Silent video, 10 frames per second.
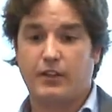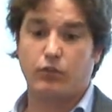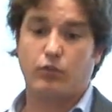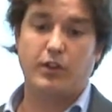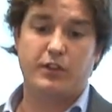next
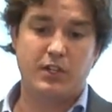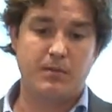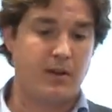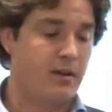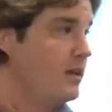to
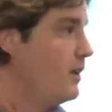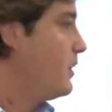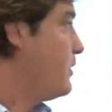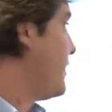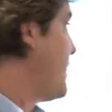Curitiba,
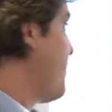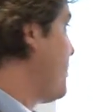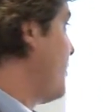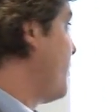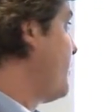the
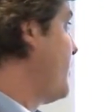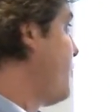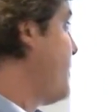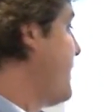capital of the state of